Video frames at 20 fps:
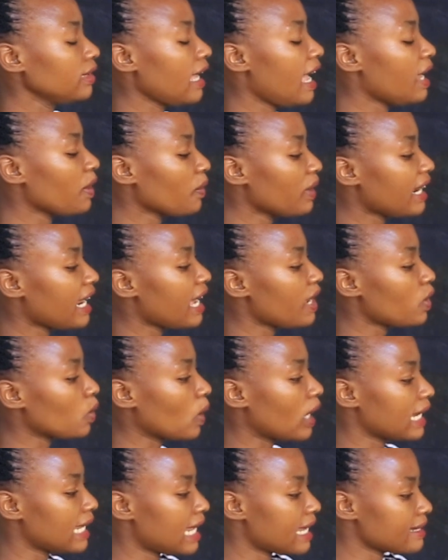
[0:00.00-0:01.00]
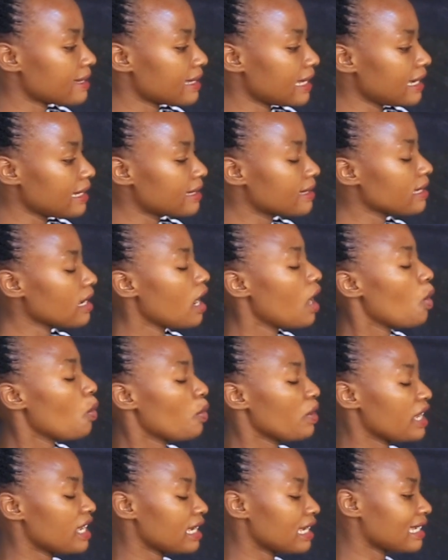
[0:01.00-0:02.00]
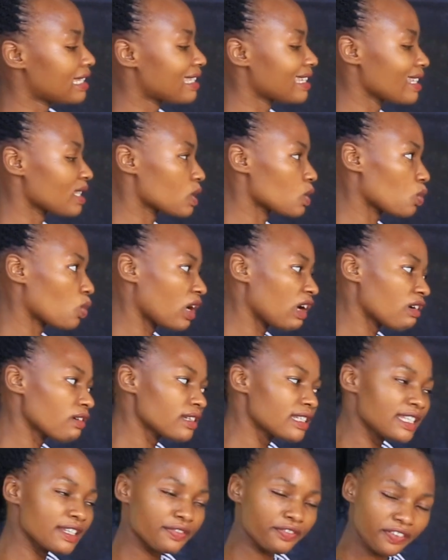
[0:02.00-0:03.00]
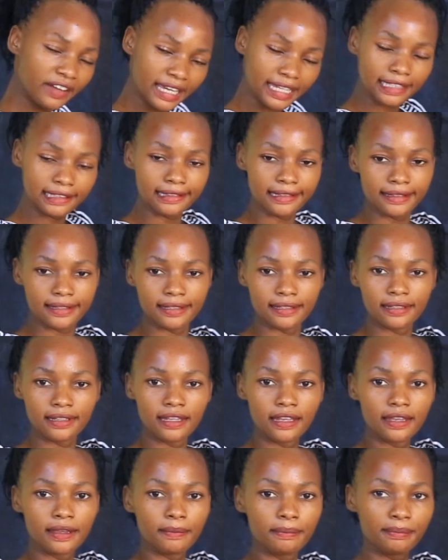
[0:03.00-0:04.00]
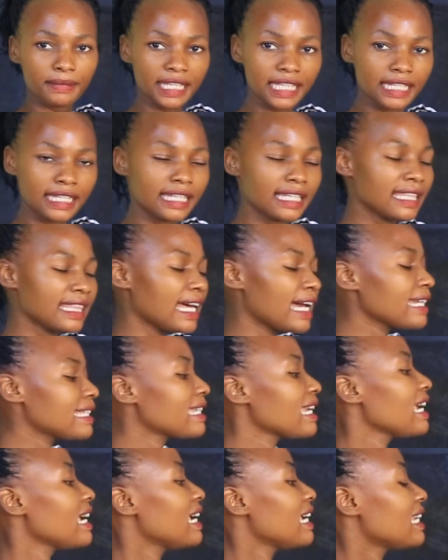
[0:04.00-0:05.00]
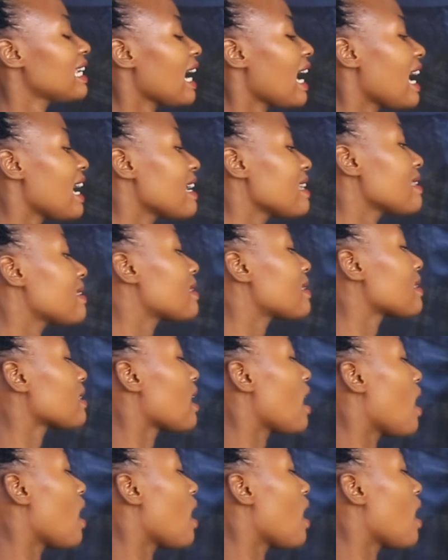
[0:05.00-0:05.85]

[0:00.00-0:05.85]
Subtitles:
And when I look at the set, it is well defined, meaning that it has